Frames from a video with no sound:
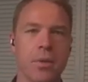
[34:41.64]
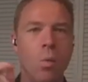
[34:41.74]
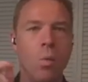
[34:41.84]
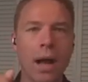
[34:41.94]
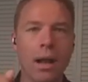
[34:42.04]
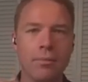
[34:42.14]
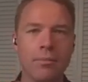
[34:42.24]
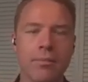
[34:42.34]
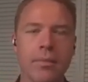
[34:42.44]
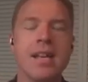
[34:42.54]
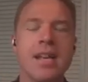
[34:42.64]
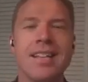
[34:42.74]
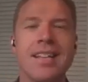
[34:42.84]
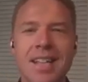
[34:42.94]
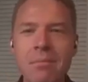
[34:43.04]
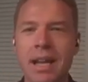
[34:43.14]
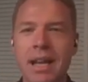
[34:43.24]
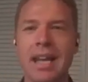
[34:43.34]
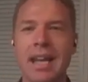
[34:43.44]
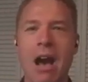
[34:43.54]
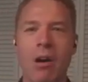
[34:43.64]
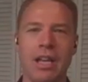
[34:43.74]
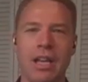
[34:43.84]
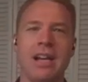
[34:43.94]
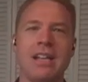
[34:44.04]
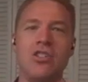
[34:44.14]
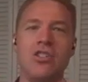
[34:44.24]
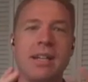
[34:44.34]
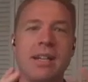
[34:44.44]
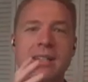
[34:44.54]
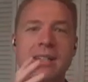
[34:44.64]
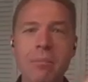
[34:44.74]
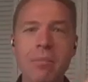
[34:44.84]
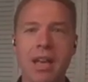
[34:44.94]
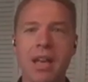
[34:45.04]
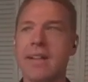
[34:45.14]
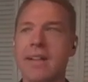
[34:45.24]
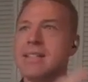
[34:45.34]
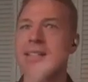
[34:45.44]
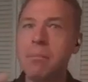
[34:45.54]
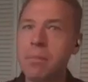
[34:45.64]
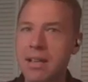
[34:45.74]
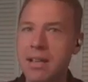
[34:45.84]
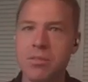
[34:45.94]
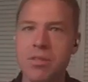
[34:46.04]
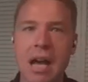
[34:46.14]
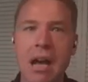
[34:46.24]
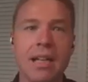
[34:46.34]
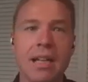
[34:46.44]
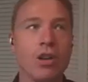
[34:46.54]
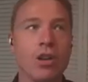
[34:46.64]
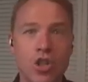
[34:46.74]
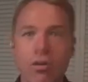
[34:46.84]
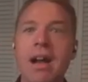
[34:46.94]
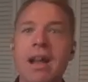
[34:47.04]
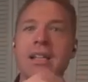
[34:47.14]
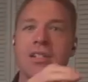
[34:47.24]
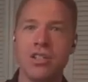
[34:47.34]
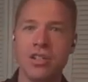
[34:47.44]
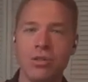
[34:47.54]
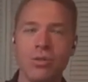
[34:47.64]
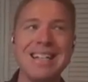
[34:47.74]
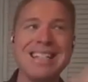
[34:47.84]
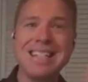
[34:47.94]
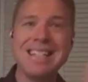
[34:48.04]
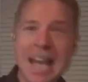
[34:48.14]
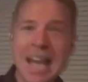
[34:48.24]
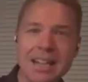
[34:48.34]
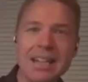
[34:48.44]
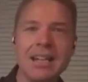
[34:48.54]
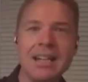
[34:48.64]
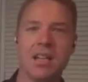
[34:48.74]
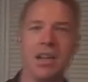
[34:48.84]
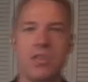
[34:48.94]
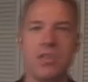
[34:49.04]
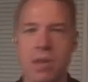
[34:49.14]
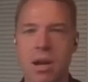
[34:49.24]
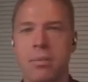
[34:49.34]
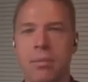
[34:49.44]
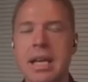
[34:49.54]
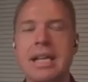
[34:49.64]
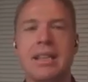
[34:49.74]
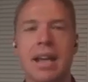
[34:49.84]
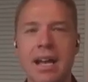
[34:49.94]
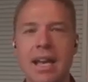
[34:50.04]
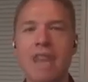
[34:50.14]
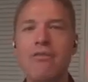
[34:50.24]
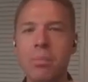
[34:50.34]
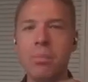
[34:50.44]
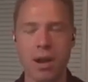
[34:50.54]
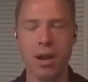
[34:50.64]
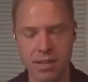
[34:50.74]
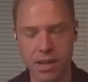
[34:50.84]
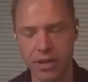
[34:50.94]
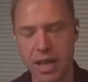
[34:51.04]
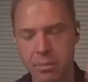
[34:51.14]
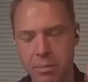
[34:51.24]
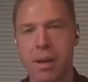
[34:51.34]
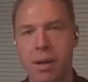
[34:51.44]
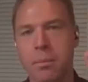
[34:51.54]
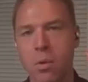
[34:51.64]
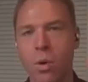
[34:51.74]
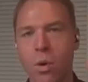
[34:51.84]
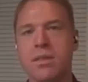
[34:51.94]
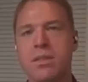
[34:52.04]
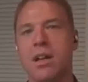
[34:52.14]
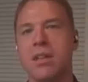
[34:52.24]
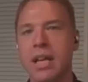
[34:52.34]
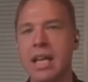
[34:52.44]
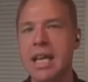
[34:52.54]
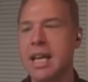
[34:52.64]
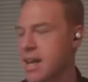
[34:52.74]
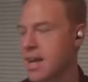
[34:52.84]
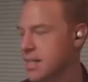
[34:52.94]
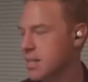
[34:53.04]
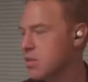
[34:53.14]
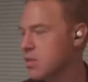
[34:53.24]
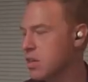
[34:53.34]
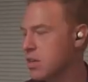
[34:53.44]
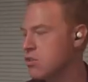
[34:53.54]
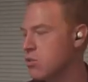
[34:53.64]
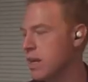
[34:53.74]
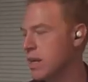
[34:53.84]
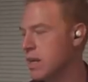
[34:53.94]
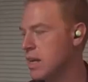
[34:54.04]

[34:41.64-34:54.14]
Well, somebody out there is doing something that some customers out there are trying to do instead to solve this problem. The, if you're pro solving a problem worth solving, customers are doing